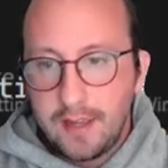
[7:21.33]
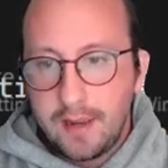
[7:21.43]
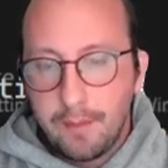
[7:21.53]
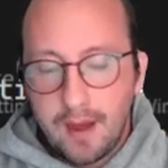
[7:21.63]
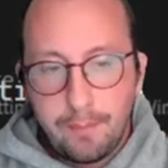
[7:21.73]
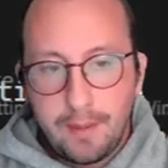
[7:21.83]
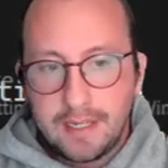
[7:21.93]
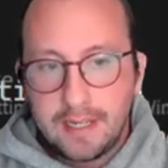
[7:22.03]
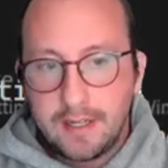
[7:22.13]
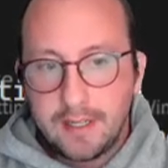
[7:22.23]
in my
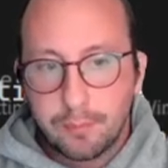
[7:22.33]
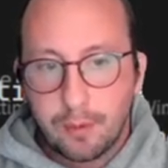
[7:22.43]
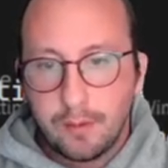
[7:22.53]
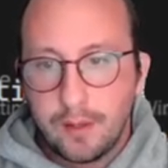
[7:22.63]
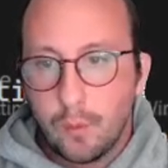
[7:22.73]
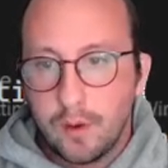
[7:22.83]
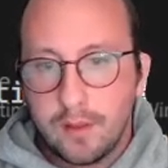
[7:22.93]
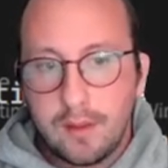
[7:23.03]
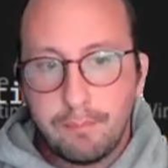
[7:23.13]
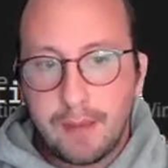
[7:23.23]
opinion, is probably one of
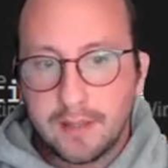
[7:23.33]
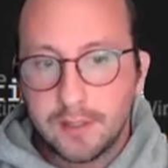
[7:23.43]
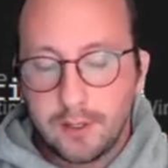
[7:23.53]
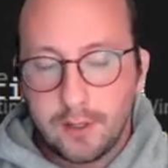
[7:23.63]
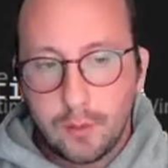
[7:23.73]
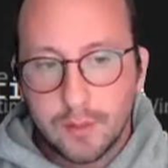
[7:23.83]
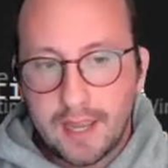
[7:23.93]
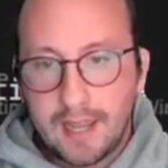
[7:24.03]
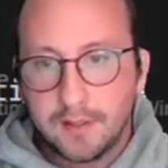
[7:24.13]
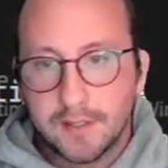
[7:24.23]
the best use
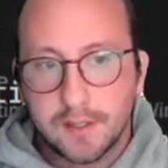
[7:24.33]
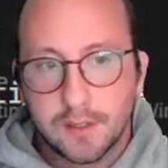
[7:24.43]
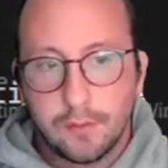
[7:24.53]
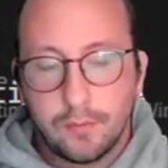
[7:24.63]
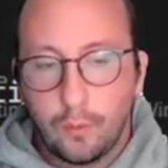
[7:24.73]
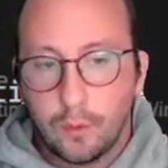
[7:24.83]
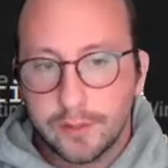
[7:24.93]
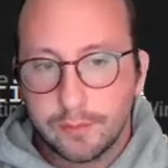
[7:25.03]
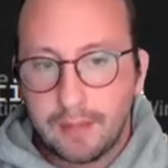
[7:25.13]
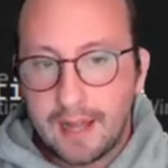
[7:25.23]
cases for
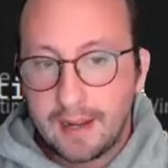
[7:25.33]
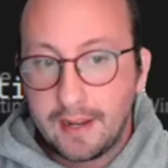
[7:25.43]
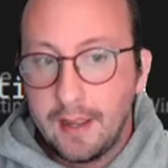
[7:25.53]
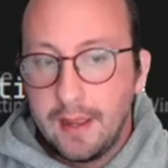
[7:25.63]
splatting